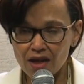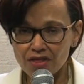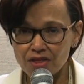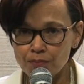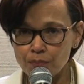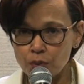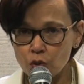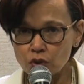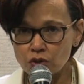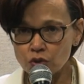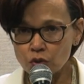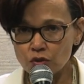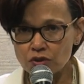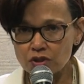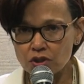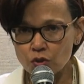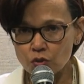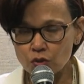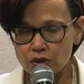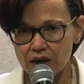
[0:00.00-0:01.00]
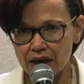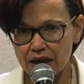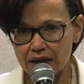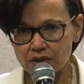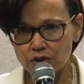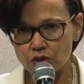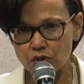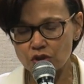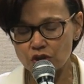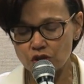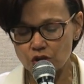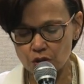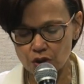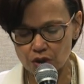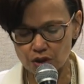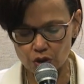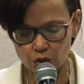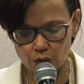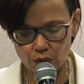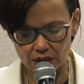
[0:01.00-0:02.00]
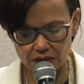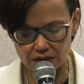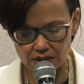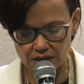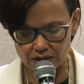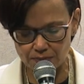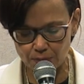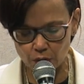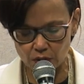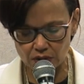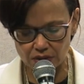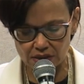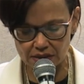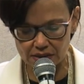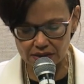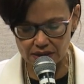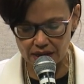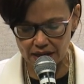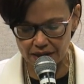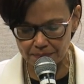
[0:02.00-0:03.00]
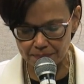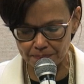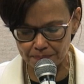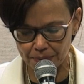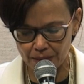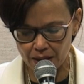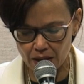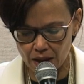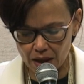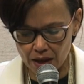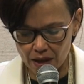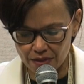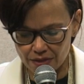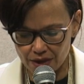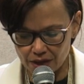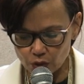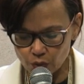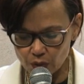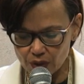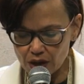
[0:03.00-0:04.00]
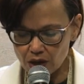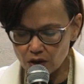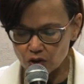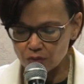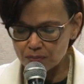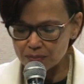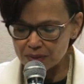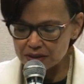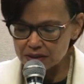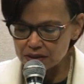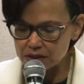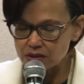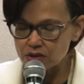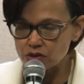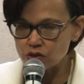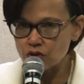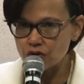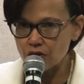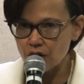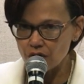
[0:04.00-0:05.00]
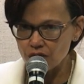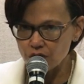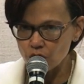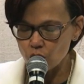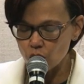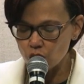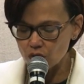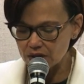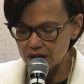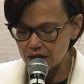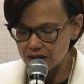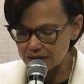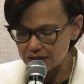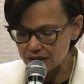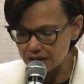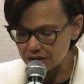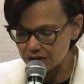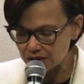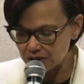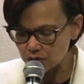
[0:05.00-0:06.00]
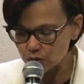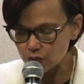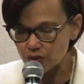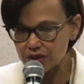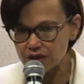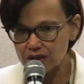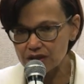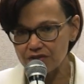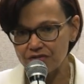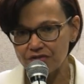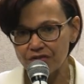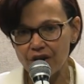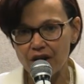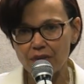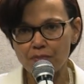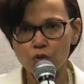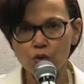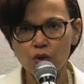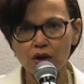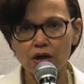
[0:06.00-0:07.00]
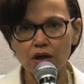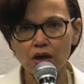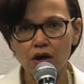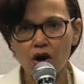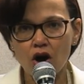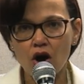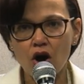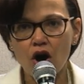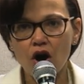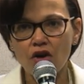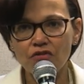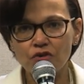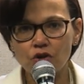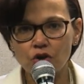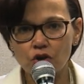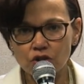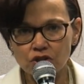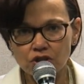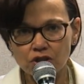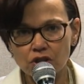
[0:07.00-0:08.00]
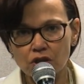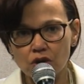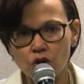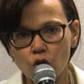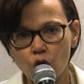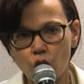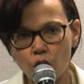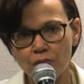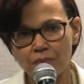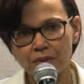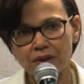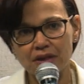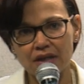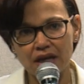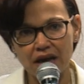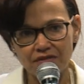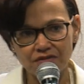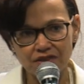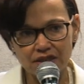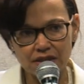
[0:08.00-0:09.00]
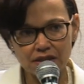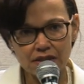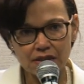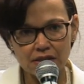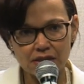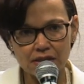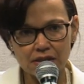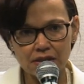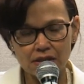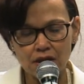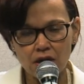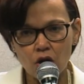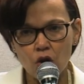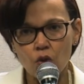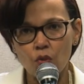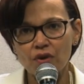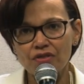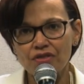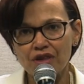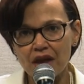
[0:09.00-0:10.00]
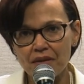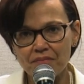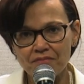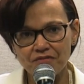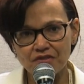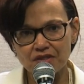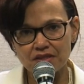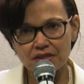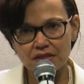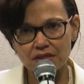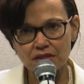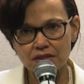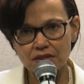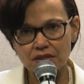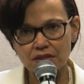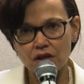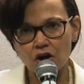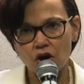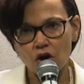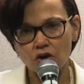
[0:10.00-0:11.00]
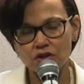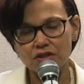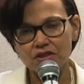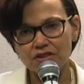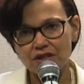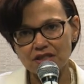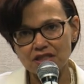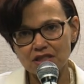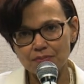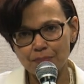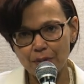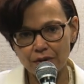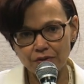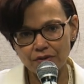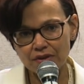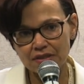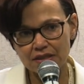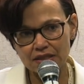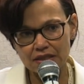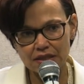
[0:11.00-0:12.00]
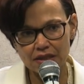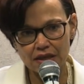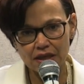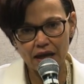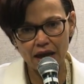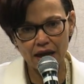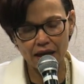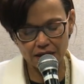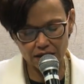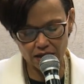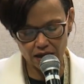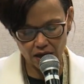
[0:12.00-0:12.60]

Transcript: The board also would like to assure you at this point in time that we are committed to grow the organization within the framework of good corporate governance with emphasis on transparency and